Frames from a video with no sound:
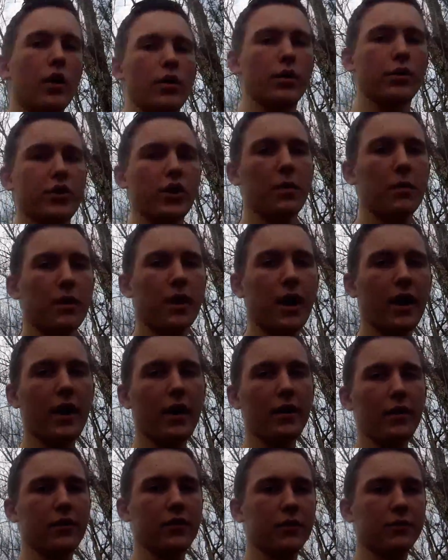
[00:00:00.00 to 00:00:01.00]
What's up,
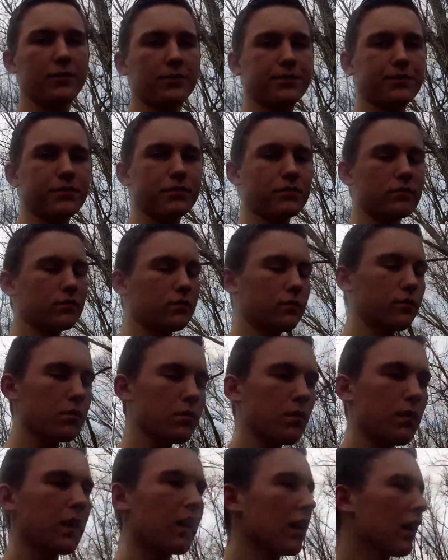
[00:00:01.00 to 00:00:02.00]
guys?
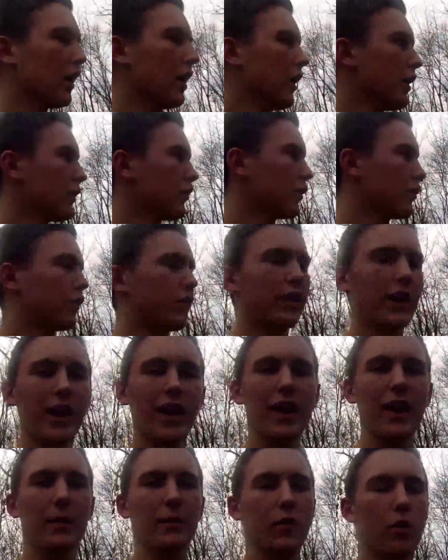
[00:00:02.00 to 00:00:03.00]
So
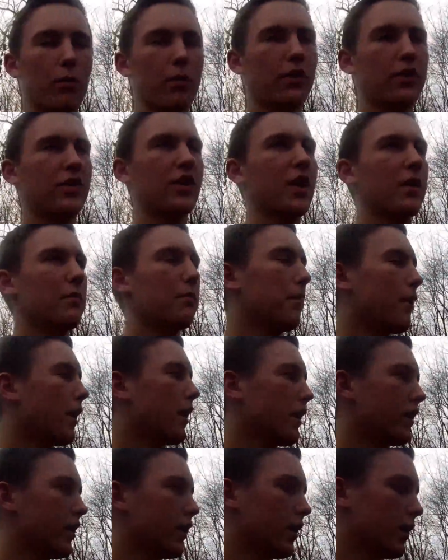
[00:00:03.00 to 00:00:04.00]
today I'm going to be setting
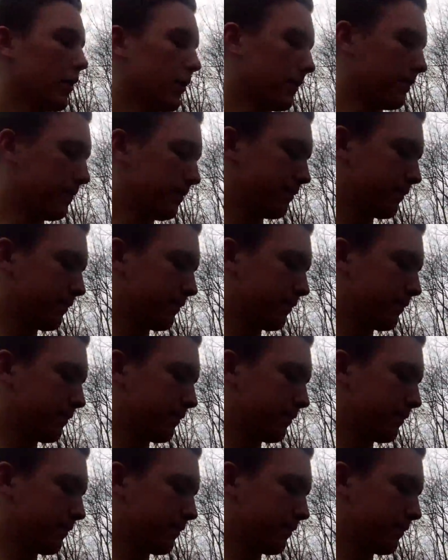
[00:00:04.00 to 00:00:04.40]
my